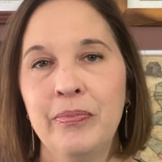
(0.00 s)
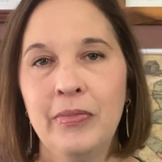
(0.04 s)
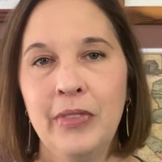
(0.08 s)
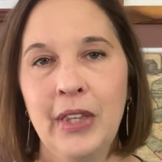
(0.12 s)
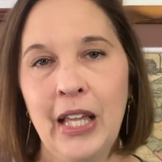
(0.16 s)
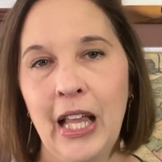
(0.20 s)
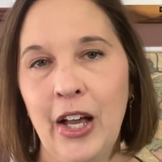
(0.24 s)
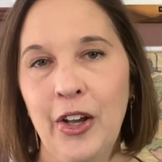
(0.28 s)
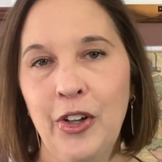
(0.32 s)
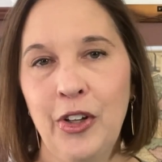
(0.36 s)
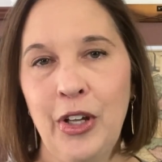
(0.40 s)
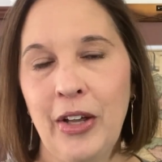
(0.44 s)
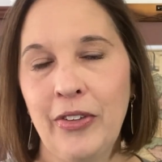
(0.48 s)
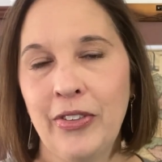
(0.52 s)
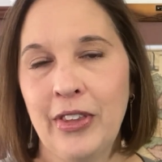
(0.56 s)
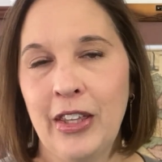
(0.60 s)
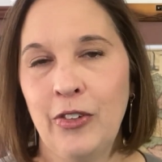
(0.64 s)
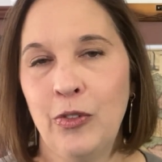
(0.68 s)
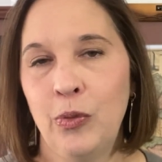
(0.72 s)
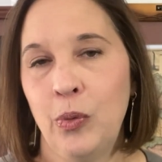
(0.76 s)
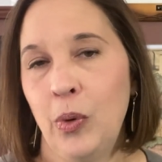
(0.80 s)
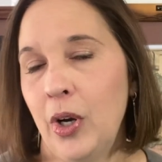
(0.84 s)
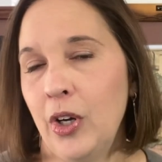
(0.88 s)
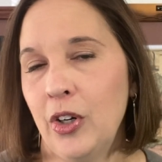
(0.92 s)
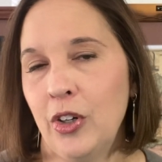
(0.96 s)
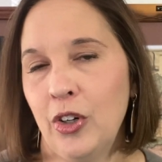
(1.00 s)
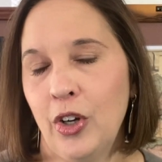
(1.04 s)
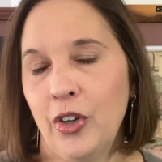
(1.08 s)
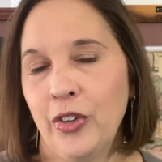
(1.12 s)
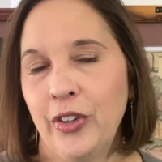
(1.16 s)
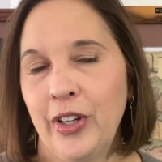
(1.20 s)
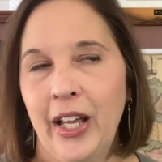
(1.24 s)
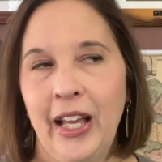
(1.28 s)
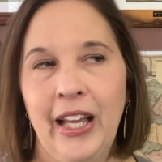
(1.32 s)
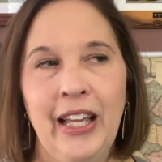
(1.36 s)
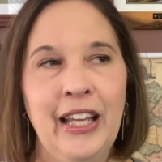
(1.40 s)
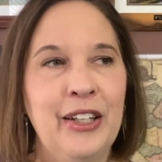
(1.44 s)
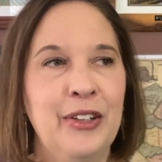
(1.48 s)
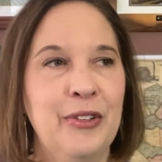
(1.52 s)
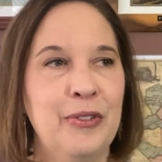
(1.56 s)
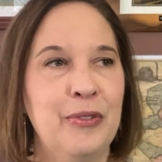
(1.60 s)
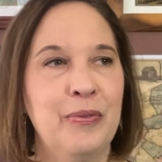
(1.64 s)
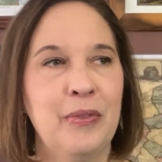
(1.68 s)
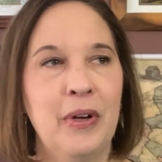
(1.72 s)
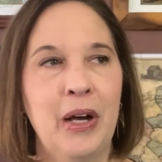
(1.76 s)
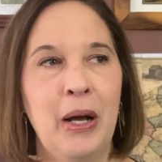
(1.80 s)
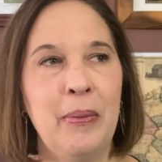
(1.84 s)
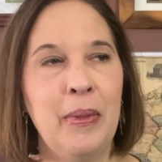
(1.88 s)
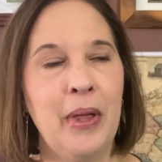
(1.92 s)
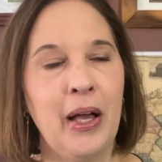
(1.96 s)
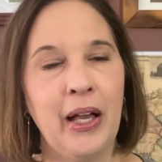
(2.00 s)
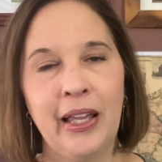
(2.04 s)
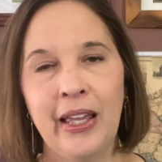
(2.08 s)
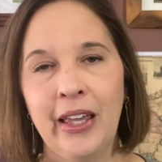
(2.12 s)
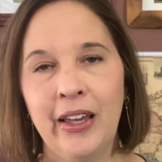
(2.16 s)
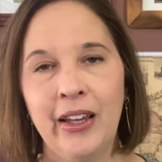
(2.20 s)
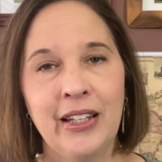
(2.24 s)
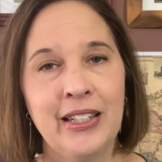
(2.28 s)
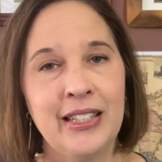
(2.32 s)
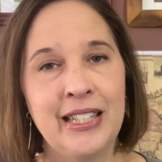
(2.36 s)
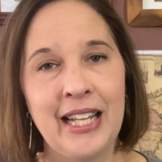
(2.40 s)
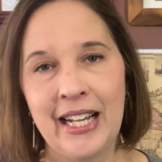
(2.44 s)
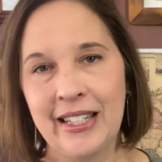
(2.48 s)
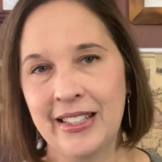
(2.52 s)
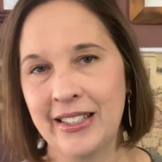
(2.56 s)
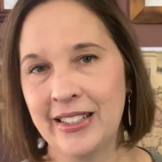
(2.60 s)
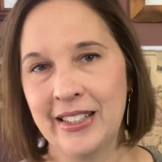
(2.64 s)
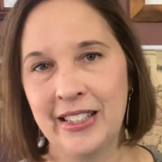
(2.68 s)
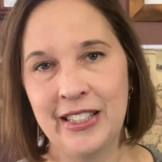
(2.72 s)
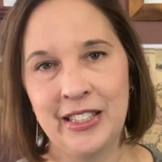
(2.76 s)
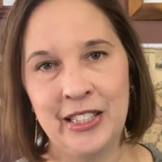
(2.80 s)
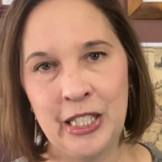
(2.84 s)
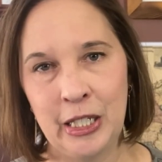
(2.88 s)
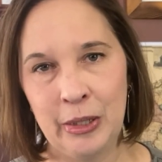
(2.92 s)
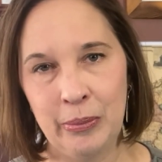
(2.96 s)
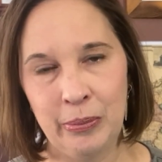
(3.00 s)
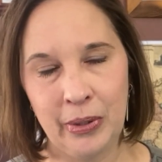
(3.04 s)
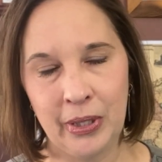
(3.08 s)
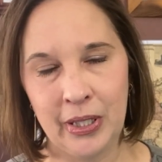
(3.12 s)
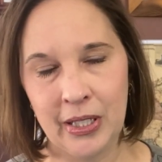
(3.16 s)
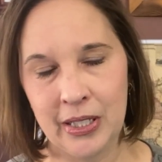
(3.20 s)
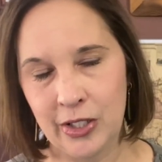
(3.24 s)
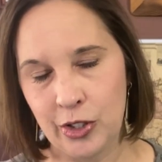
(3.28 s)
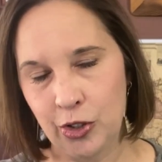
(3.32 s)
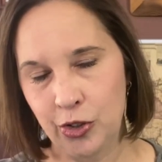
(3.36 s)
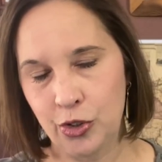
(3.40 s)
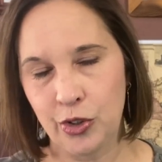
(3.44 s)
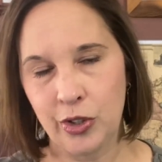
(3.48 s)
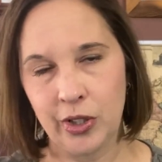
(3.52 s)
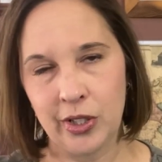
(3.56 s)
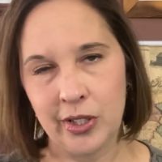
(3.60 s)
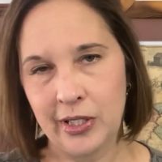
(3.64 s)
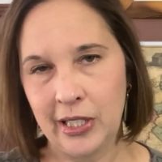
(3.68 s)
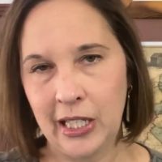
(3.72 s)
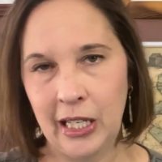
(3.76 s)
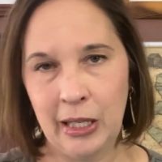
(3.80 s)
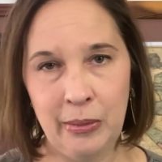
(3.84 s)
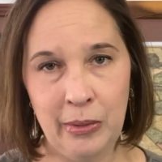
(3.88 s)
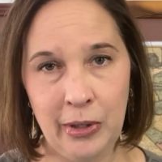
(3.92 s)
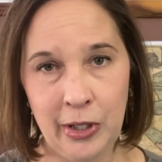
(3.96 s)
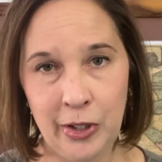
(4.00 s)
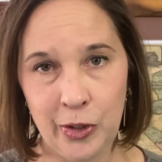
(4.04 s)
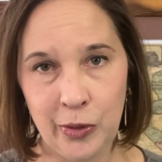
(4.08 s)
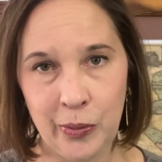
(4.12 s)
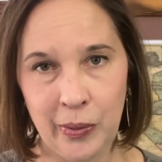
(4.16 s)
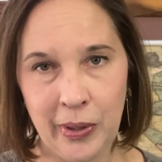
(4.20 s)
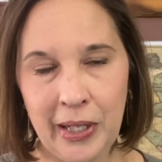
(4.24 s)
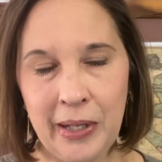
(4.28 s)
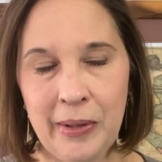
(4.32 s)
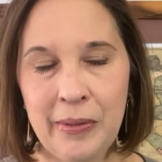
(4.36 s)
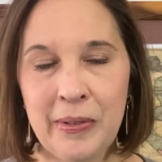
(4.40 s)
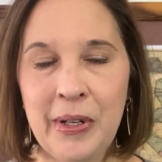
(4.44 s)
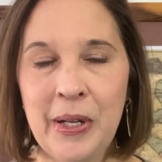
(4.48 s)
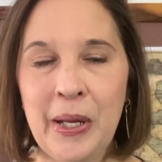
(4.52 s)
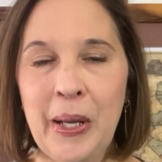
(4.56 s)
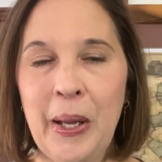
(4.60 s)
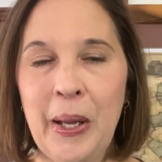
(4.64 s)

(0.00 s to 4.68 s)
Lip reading: Now, you have to have water all day, and I'm not counting taxes and tip because those are the same either way.